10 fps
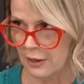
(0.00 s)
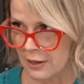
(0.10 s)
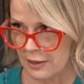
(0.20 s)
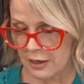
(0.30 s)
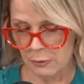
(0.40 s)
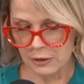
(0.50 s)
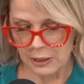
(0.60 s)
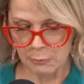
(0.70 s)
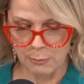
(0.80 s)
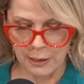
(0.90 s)
and then I would
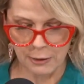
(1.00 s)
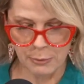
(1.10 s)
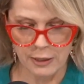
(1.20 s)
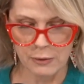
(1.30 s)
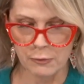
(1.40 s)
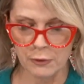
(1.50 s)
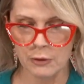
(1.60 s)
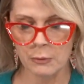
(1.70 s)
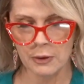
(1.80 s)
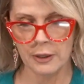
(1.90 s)
take my backpack and fill
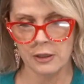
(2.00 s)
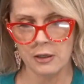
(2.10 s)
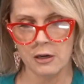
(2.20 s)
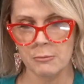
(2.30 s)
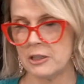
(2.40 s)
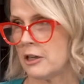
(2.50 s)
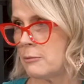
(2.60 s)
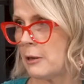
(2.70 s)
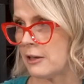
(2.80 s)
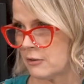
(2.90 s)
it with like economy-sized
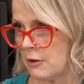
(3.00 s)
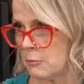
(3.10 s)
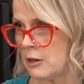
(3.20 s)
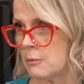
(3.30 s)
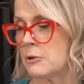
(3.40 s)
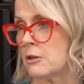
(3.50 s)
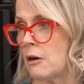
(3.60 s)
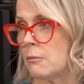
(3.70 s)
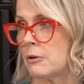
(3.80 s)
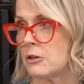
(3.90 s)
bags of M&Ms,
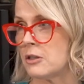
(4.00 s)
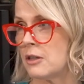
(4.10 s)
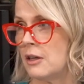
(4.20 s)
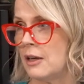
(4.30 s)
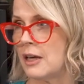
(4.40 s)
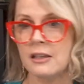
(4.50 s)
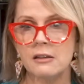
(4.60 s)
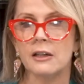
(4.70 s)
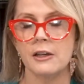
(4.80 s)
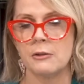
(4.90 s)
Starbursts,
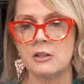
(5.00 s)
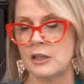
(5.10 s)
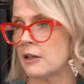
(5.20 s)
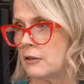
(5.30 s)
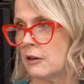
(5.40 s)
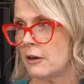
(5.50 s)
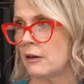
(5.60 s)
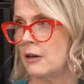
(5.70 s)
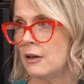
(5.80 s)
anything I could stick in there,